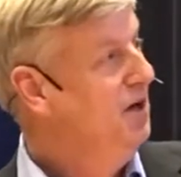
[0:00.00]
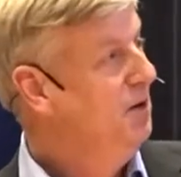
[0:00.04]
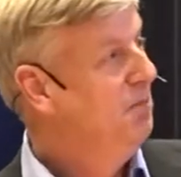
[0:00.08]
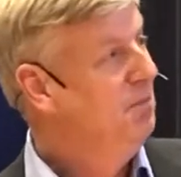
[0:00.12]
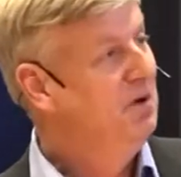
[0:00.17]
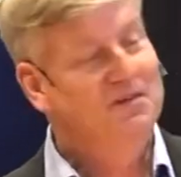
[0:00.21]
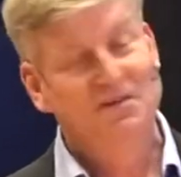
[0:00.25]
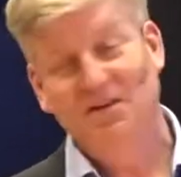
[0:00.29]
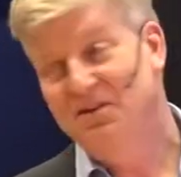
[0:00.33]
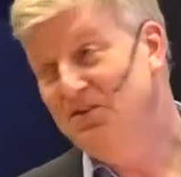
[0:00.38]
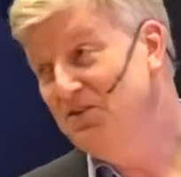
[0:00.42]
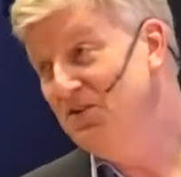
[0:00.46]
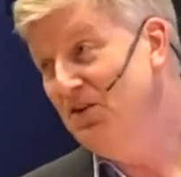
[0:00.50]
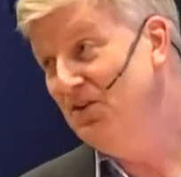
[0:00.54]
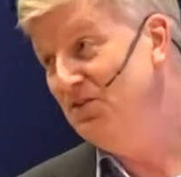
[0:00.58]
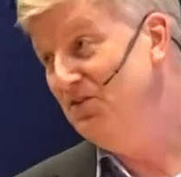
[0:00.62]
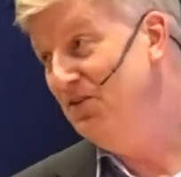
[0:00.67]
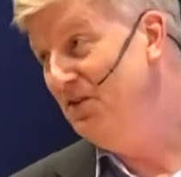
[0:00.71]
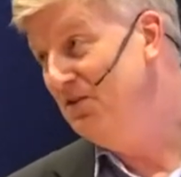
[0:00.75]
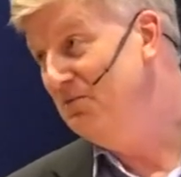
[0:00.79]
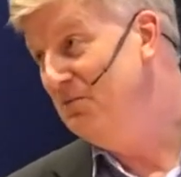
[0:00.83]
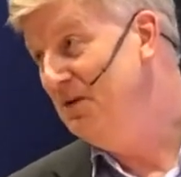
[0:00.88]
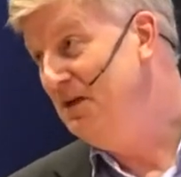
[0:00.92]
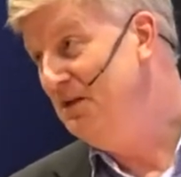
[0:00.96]
But it does
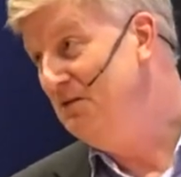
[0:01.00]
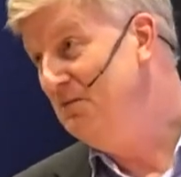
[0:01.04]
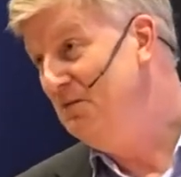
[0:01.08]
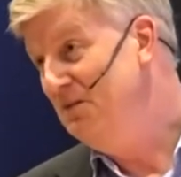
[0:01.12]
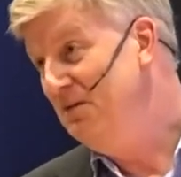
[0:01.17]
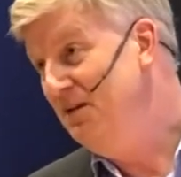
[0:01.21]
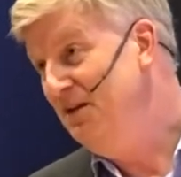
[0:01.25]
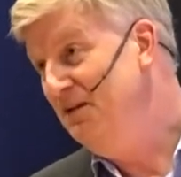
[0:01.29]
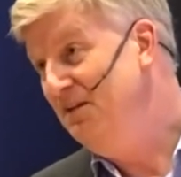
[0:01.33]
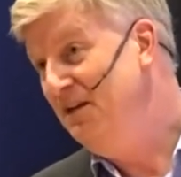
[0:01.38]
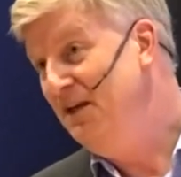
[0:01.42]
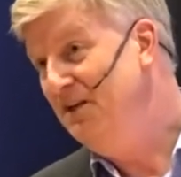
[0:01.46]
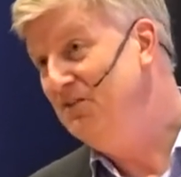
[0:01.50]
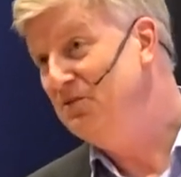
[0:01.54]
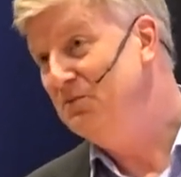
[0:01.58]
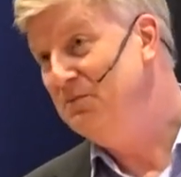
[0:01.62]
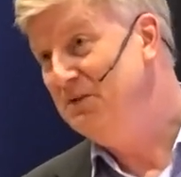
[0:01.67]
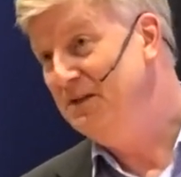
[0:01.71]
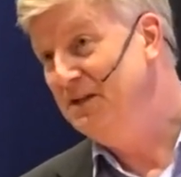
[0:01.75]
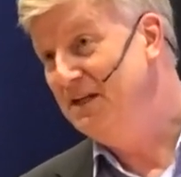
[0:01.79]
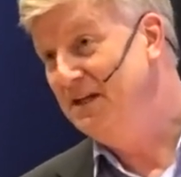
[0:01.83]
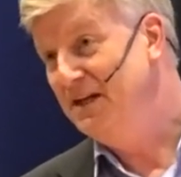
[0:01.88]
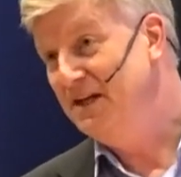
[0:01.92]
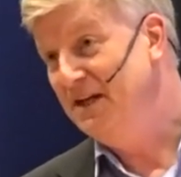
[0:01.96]
not need, need to
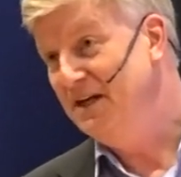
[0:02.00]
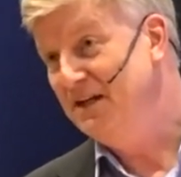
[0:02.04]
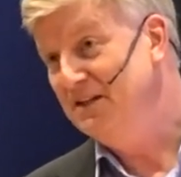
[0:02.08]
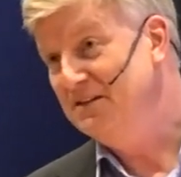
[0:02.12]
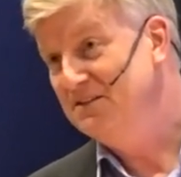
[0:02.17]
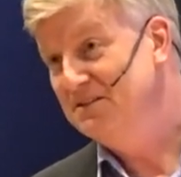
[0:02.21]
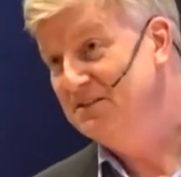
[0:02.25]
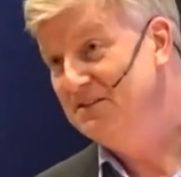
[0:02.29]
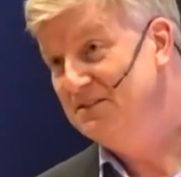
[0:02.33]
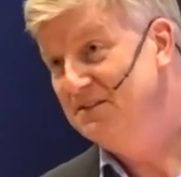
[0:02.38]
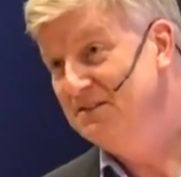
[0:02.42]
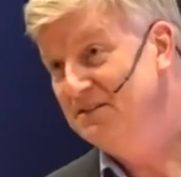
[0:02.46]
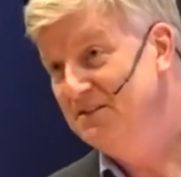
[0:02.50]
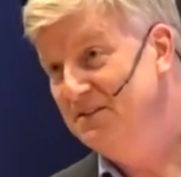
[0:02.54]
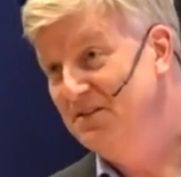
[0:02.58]
be the case.